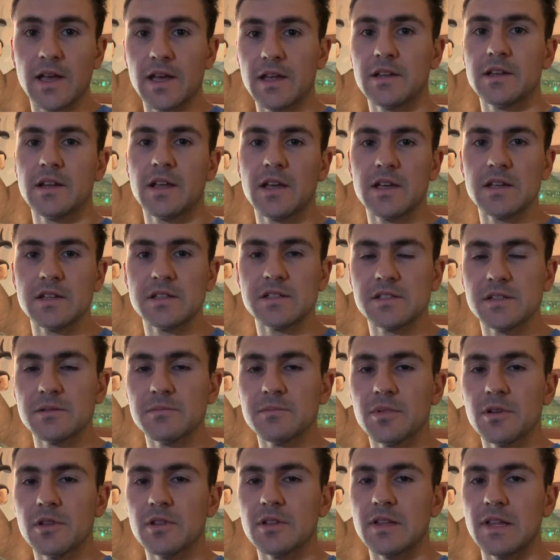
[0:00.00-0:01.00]
and a
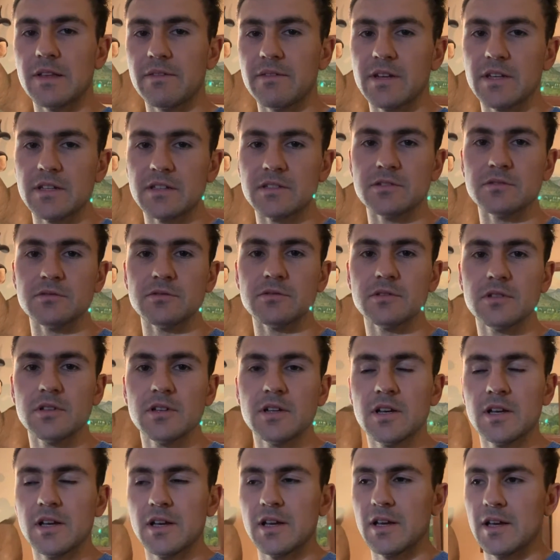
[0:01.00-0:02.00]
simple leveling tool.
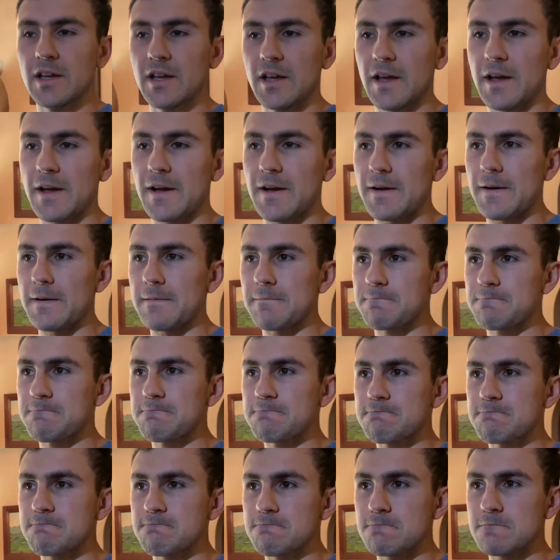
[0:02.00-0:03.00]

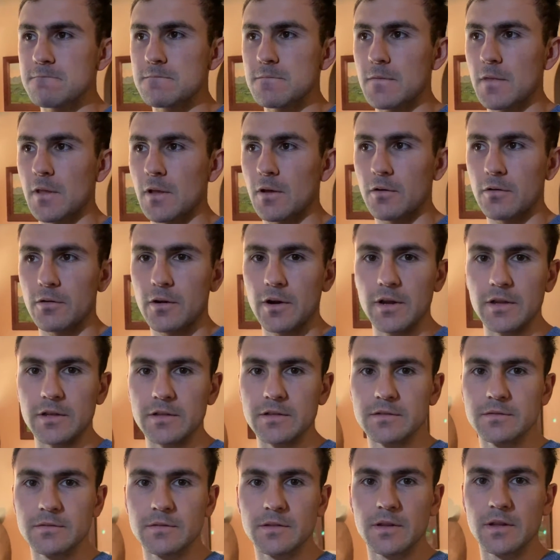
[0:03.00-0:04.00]
All right,
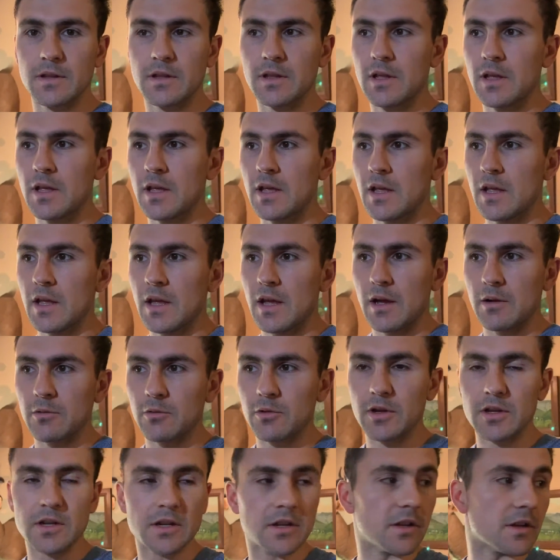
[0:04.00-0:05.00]

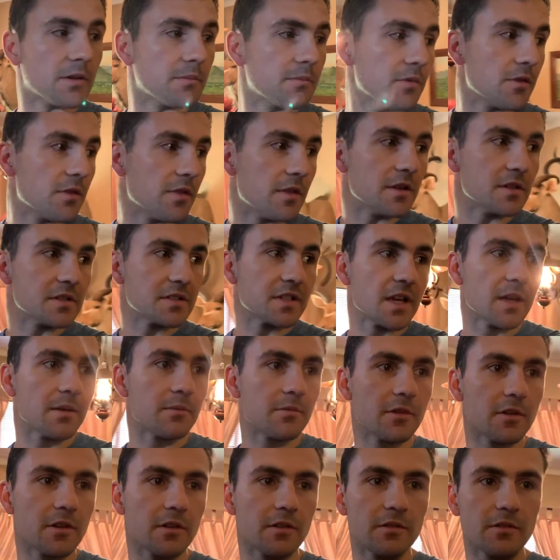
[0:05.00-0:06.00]
quickly gonna put this
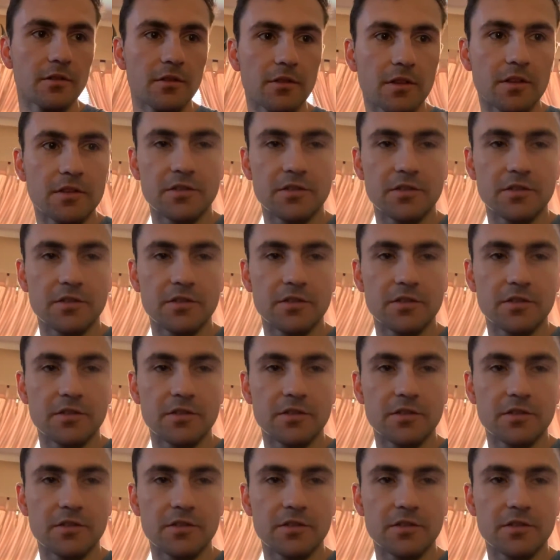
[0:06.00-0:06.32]
camera on the